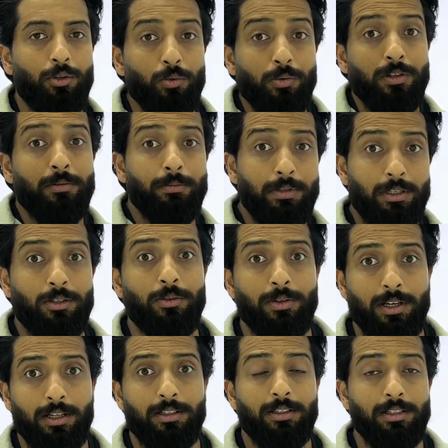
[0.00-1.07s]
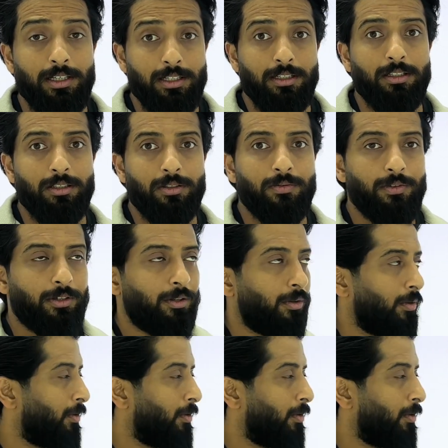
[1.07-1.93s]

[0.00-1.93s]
you and me together in this video.